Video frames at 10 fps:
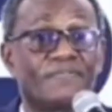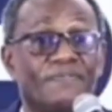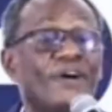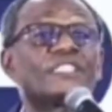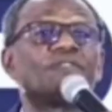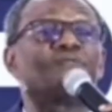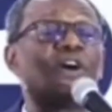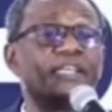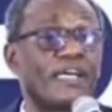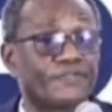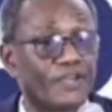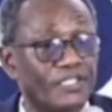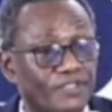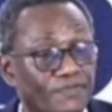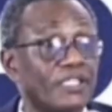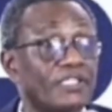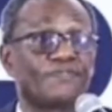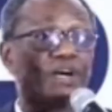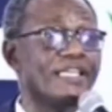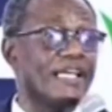44 years, 40,
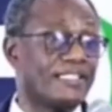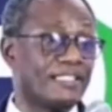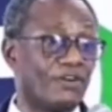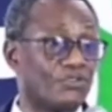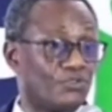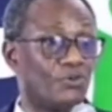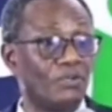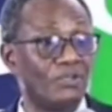44 years or so,